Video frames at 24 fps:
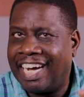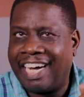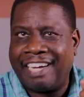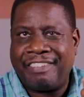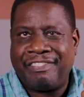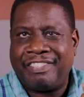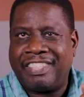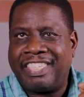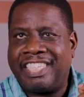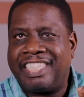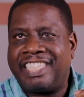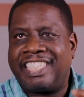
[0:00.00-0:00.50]

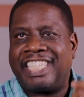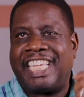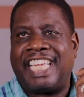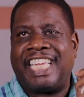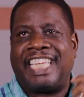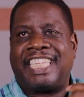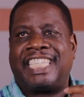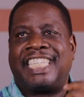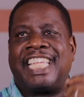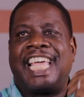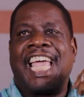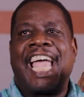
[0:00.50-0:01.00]
of this
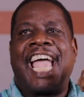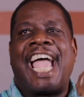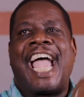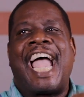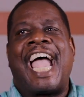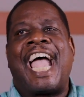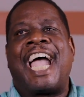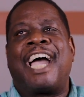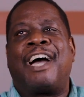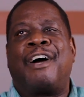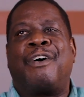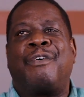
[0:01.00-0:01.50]
is
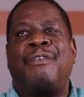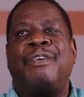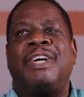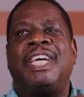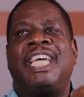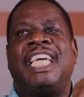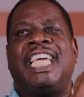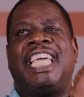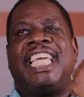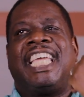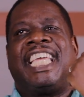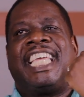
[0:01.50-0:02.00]
how
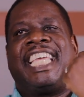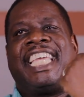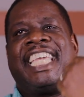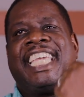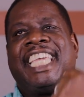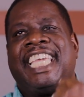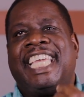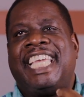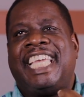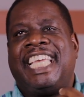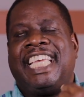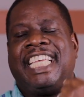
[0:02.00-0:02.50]

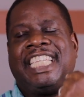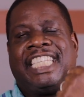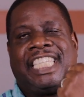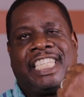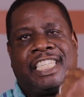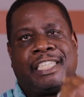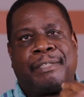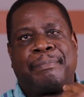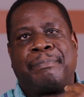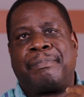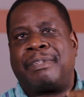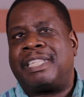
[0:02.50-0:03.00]

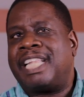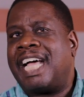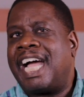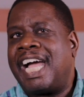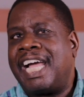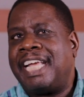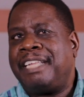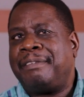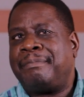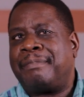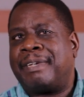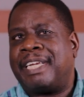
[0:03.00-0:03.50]
this
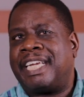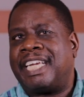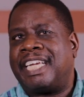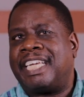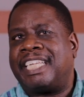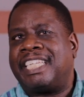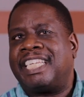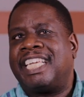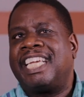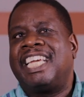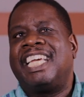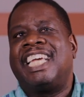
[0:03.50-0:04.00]
blind
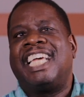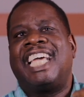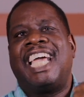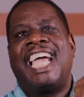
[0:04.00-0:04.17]
man,